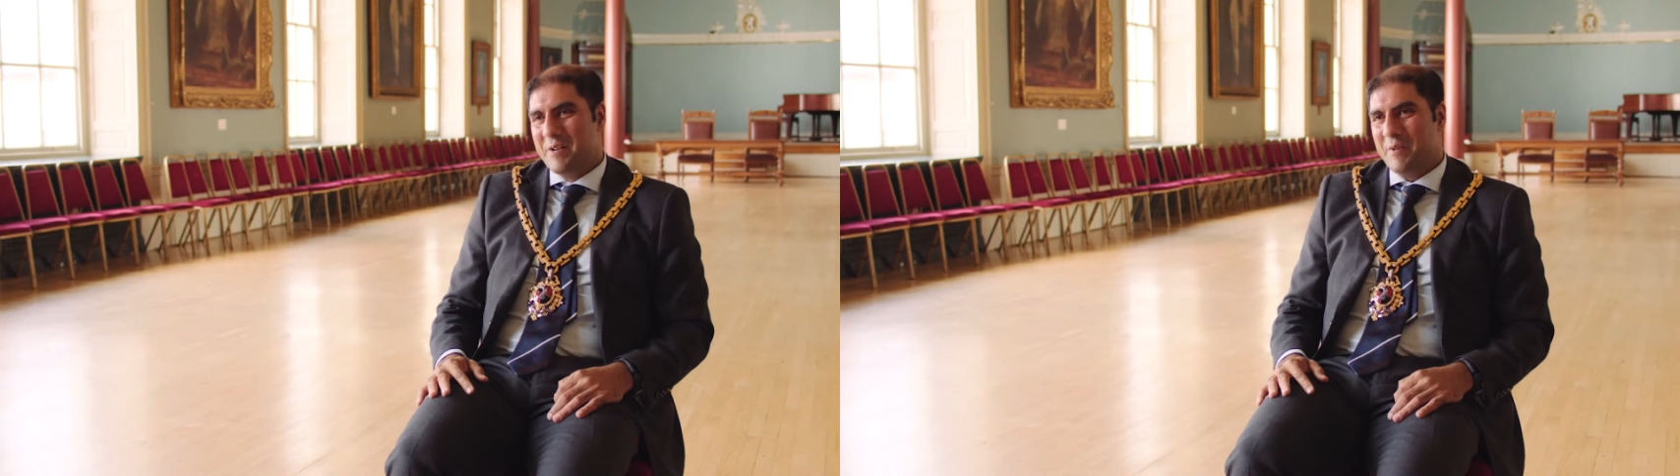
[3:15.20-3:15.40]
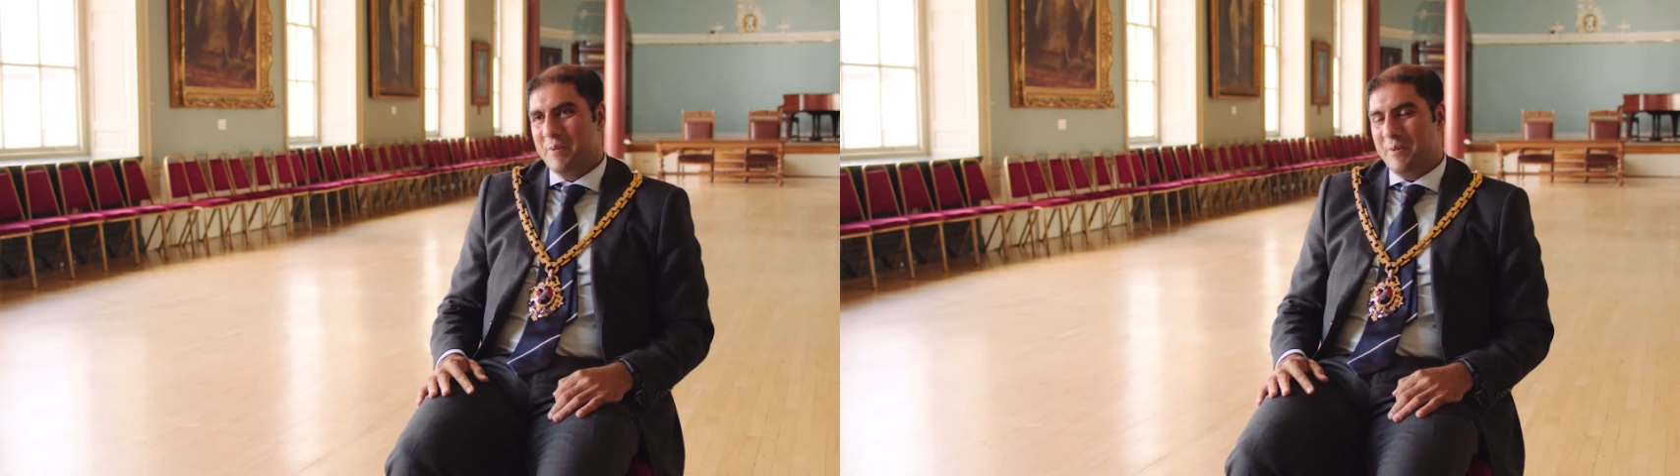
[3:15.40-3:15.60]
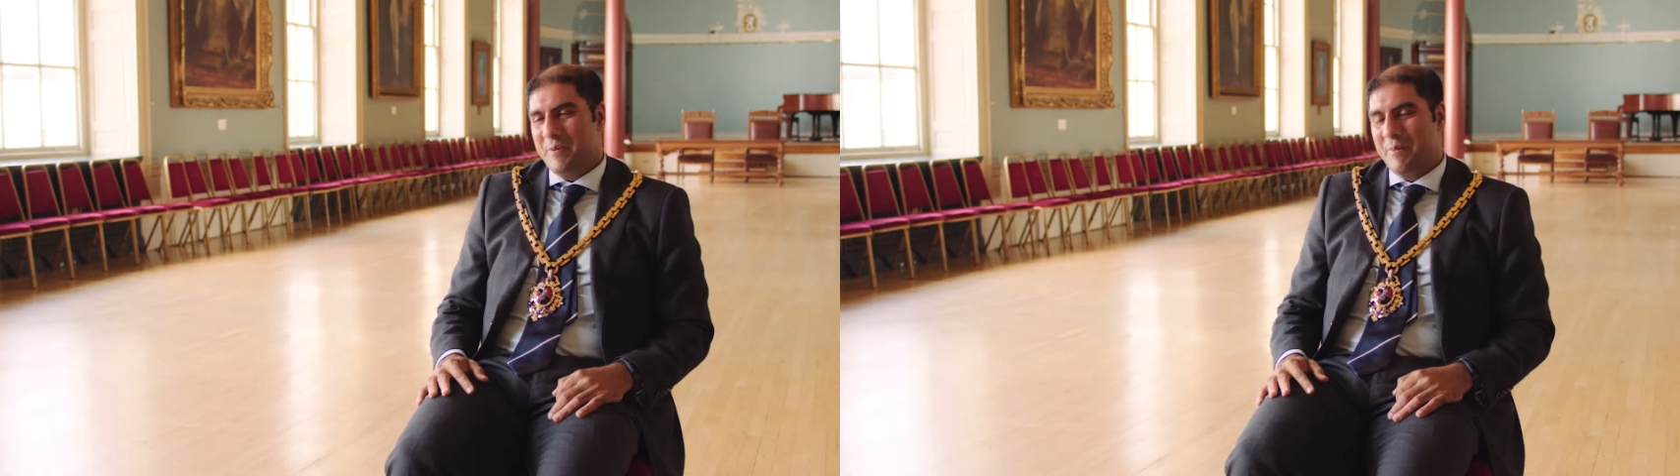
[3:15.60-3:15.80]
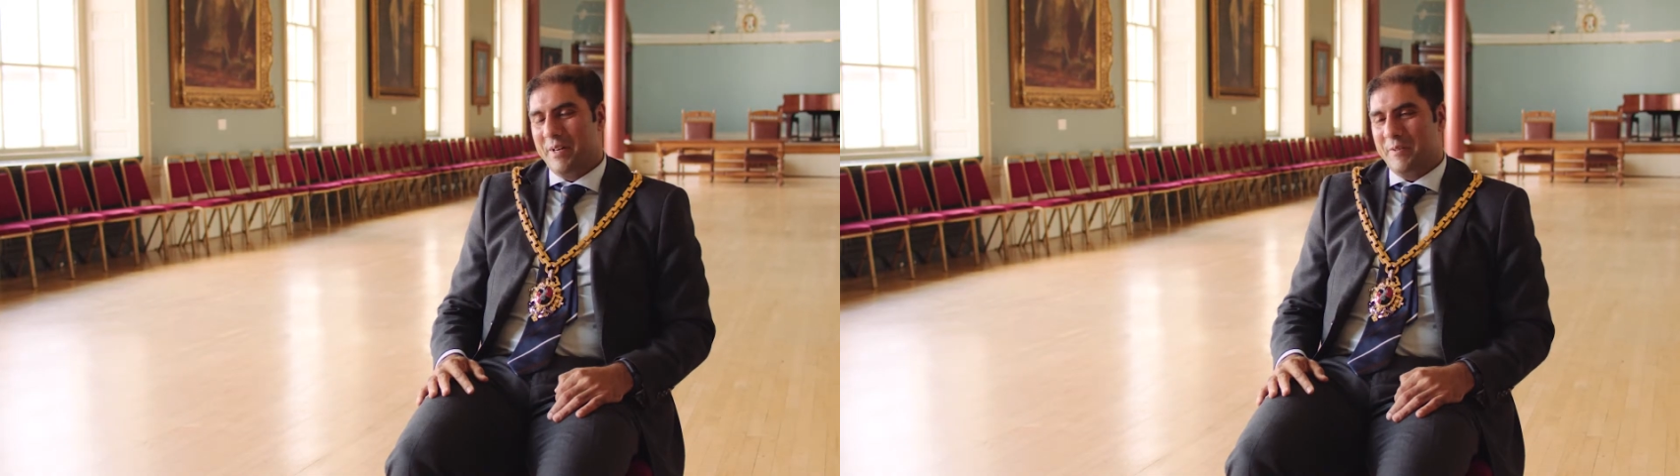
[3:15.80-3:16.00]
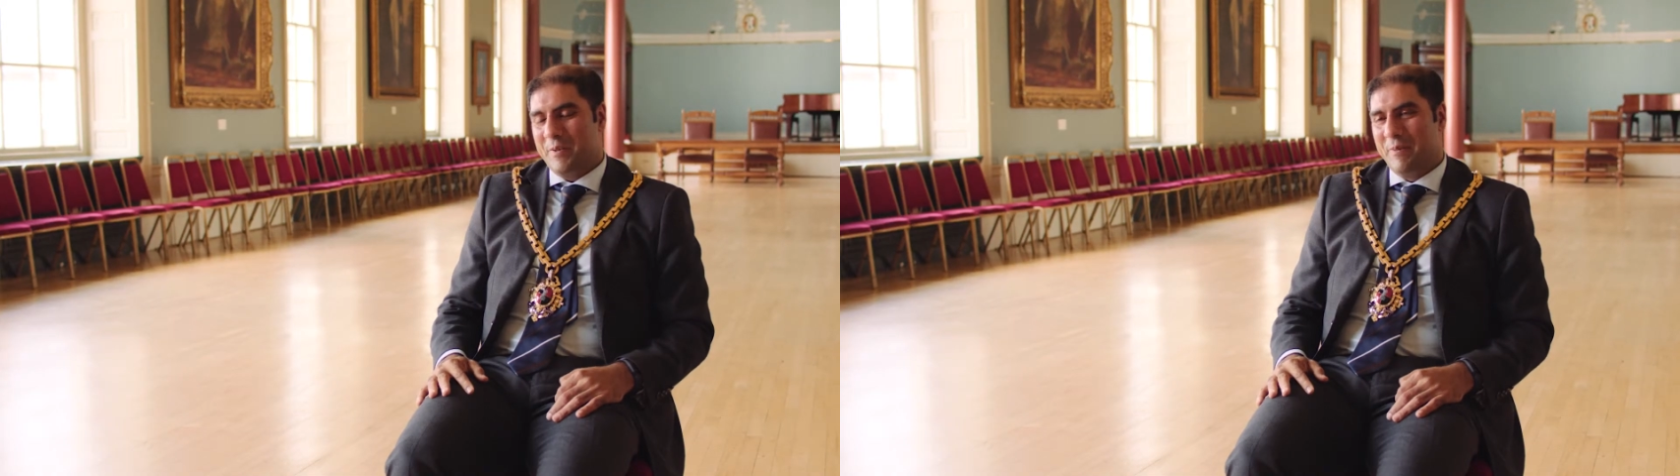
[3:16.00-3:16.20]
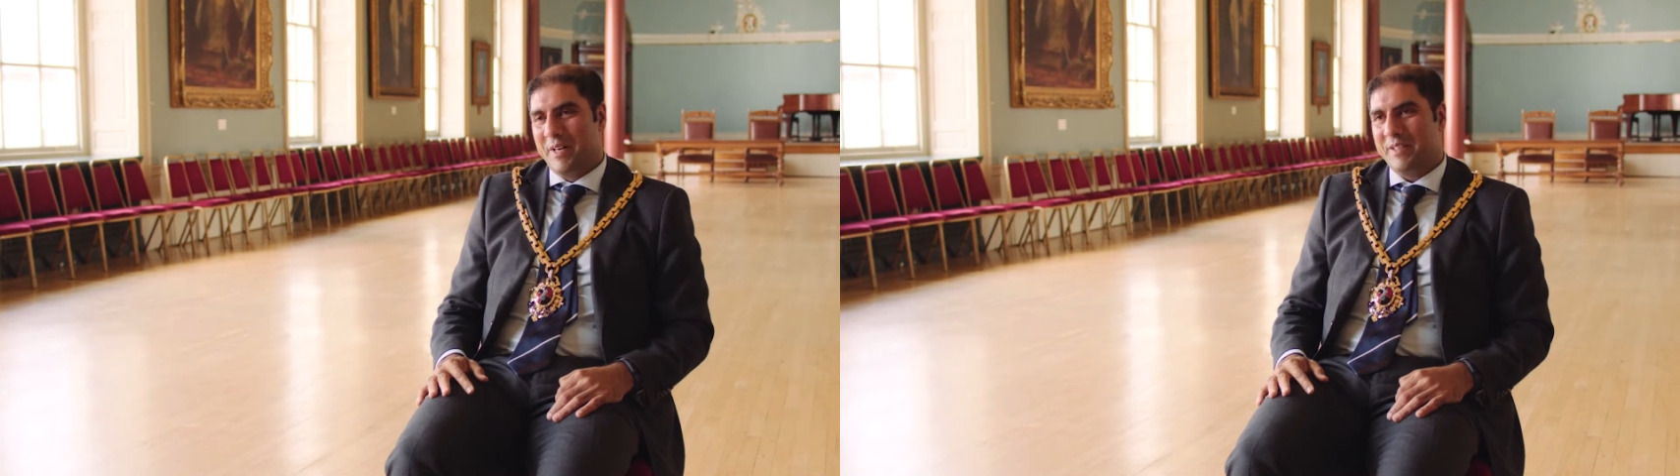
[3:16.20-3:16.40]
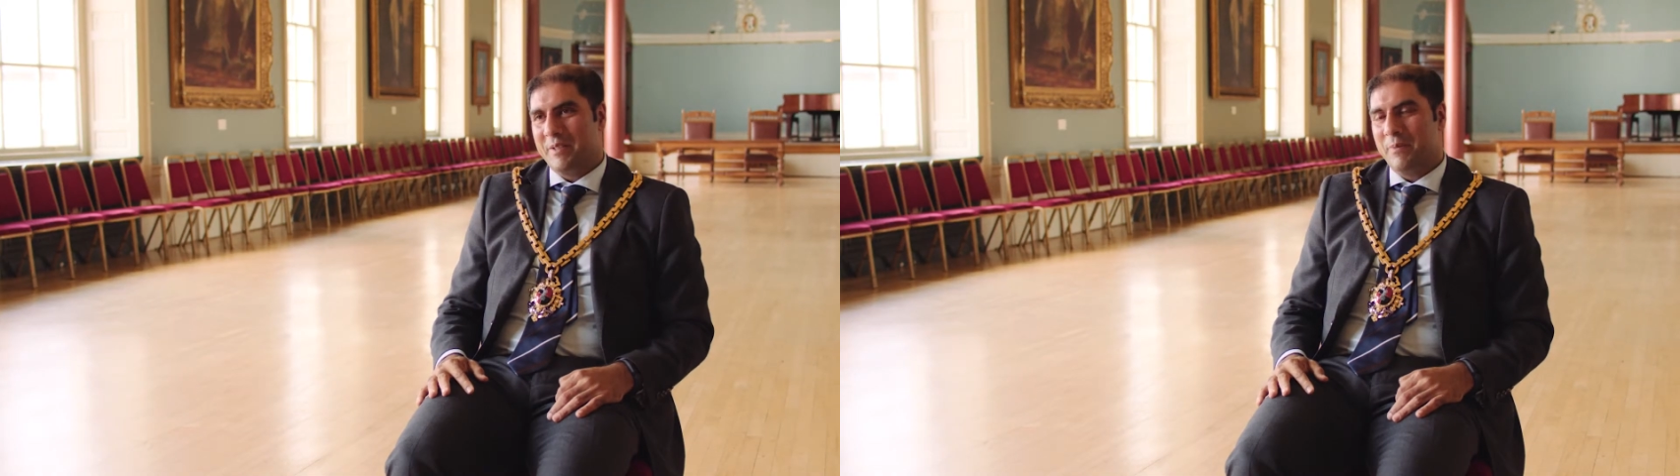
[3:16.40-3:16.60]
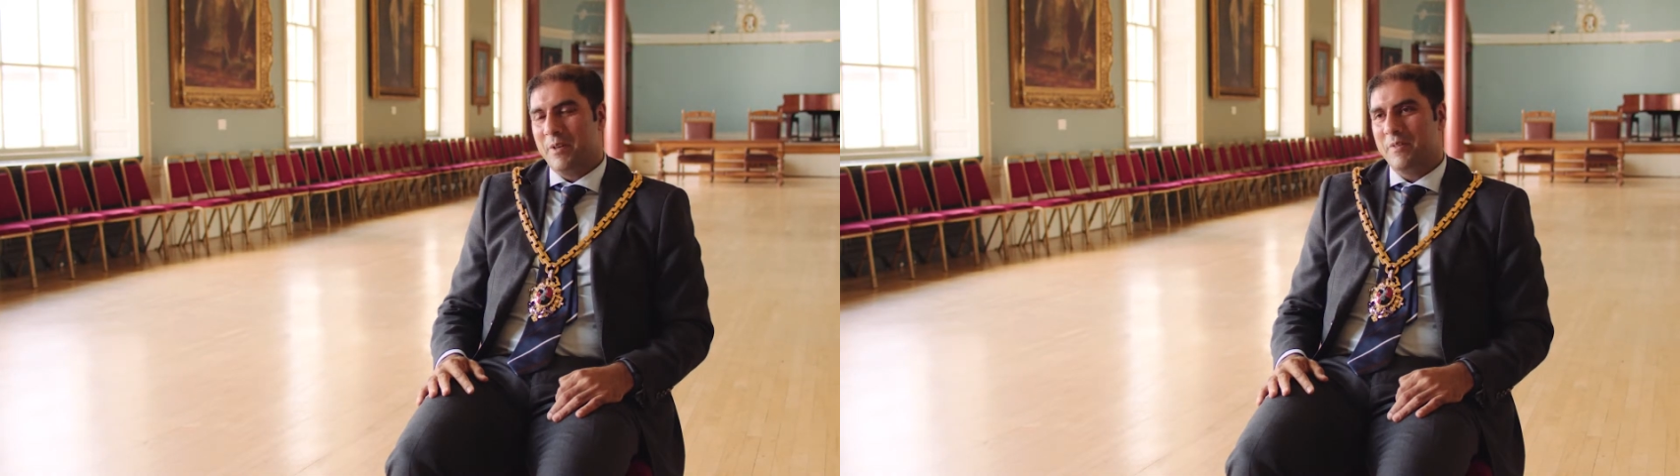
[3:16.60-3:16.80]
remind
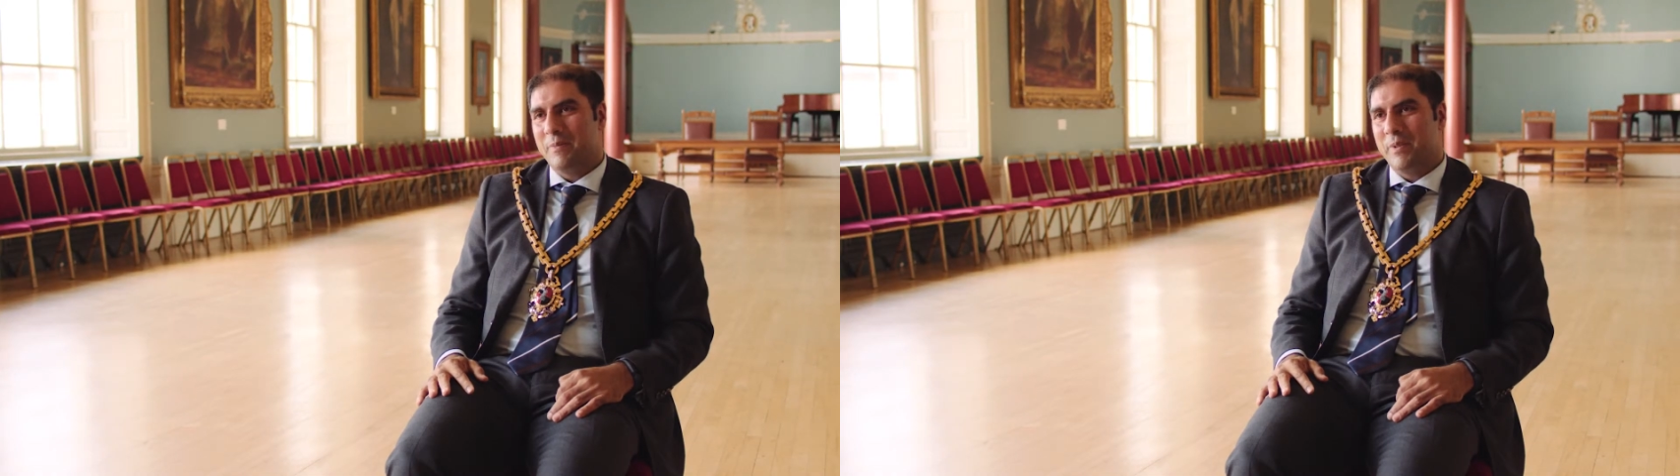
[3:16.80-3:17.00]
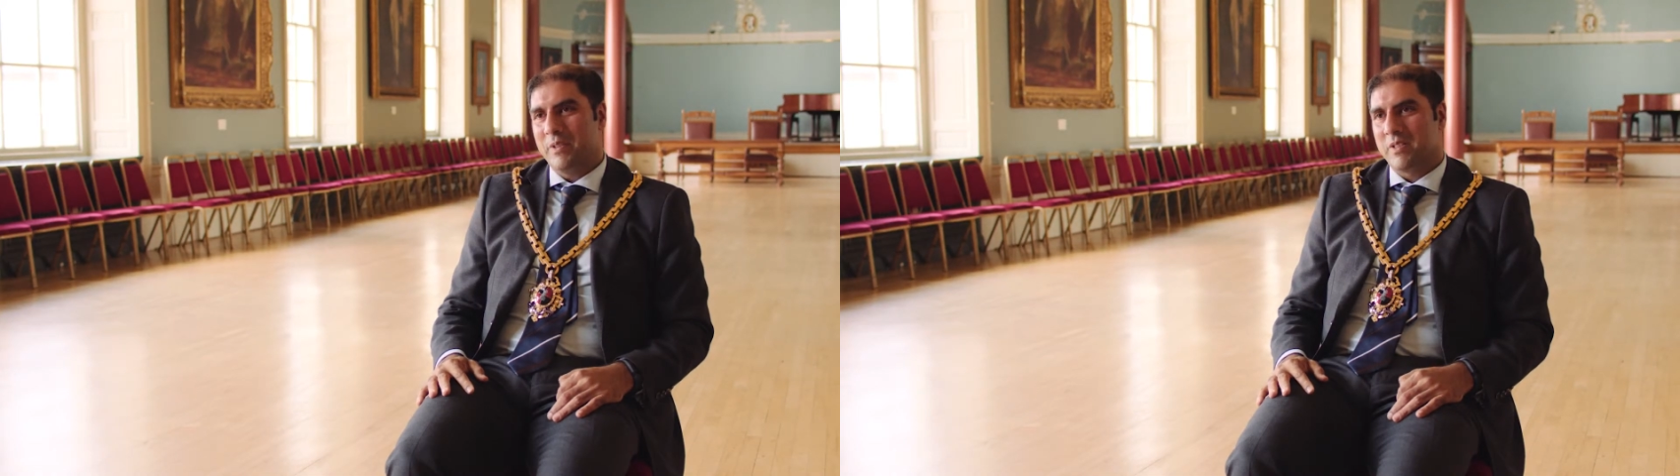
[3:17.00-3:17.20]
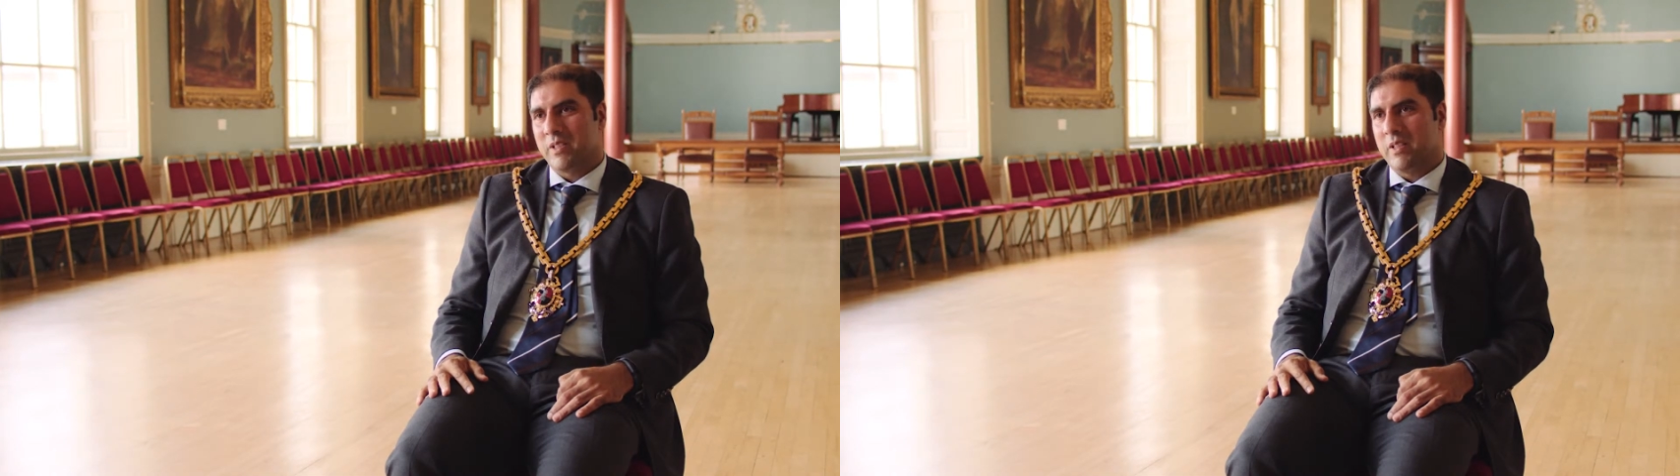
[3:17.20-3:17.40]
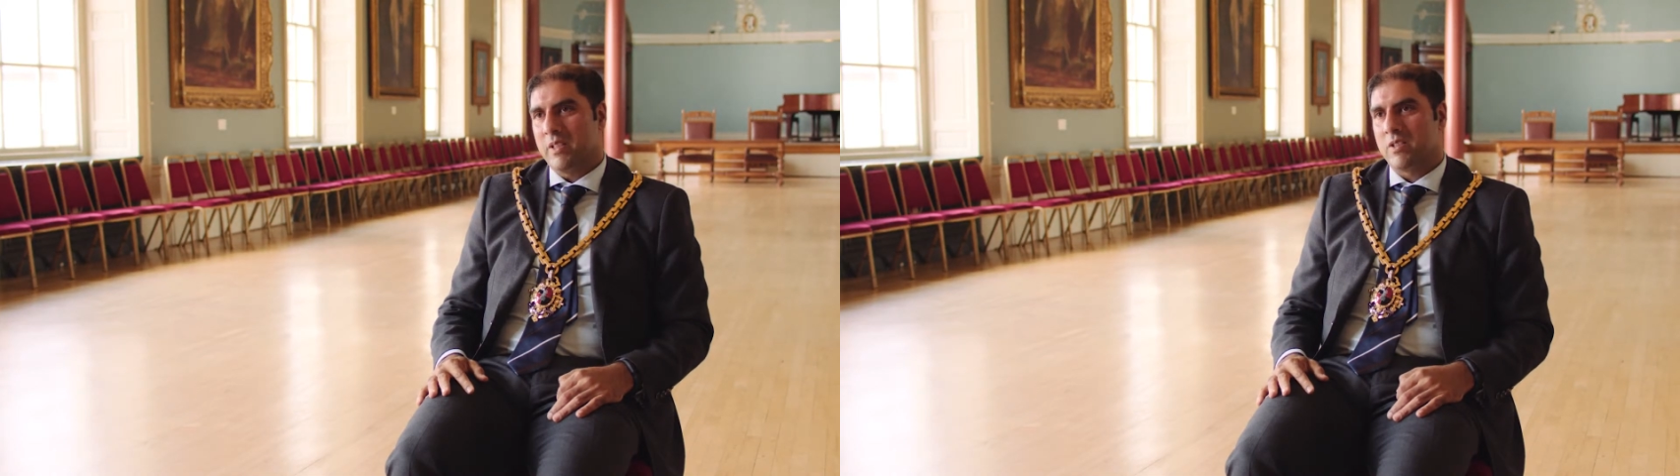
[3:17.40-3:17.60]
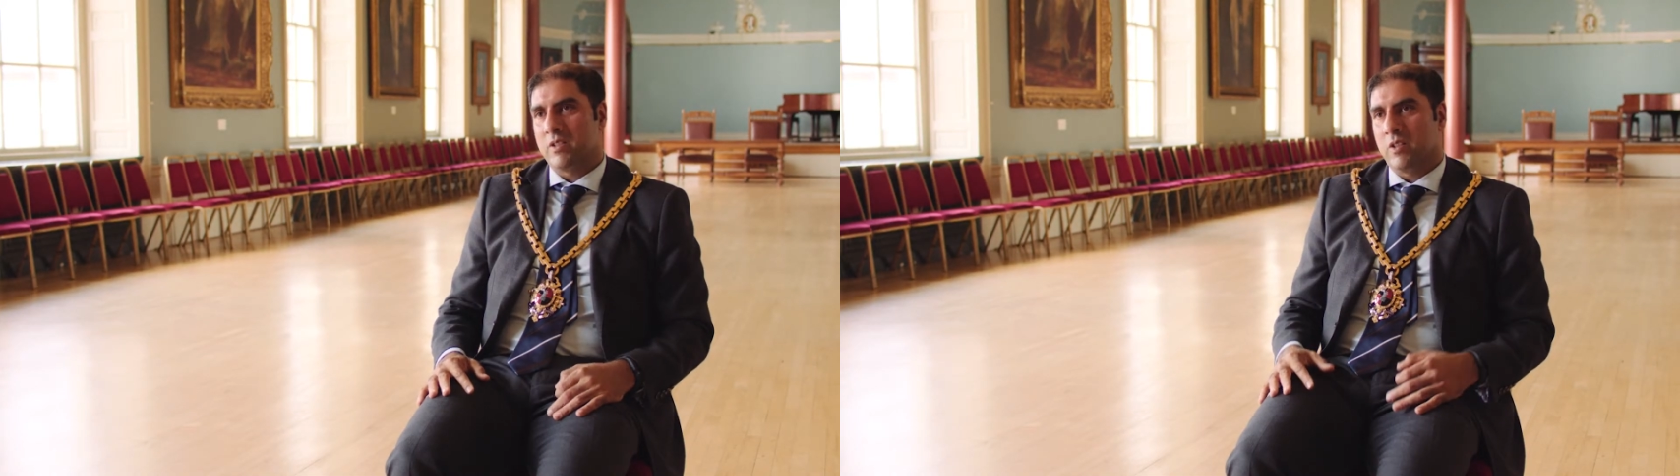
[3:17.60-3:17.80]
them of, but it's,